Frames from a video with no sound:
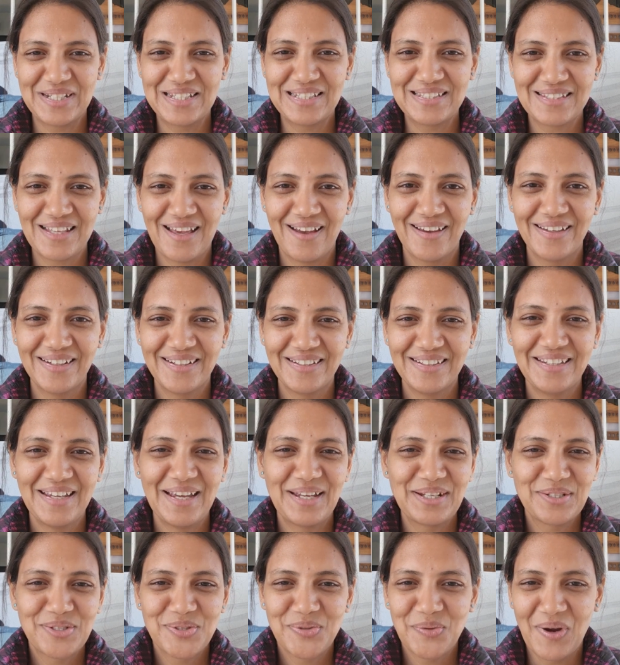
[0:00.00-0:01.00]

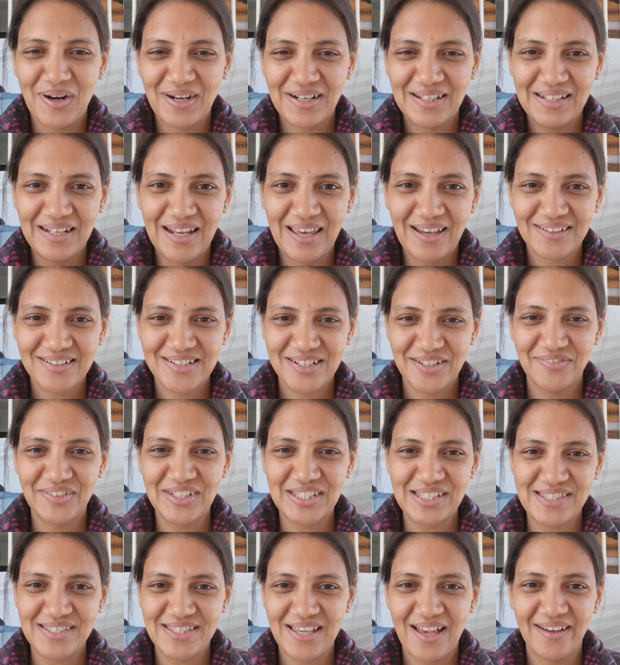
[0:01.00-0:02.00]
anxiety and to our collective
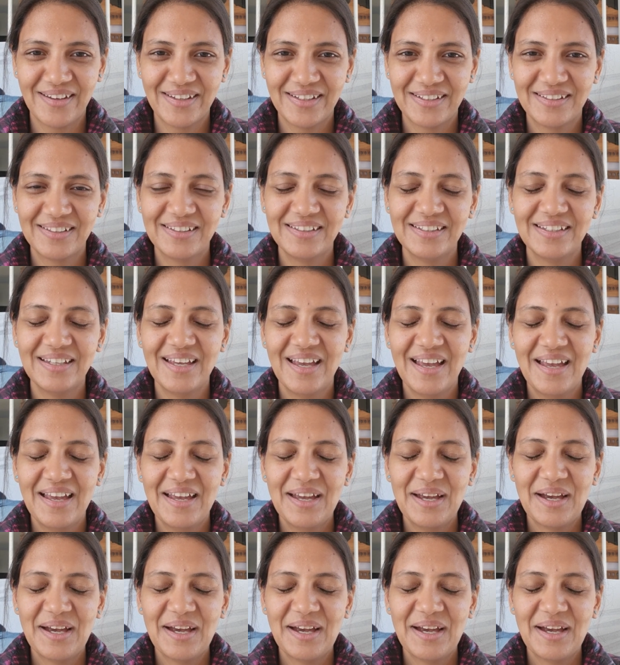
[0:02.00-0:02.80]
anxiety,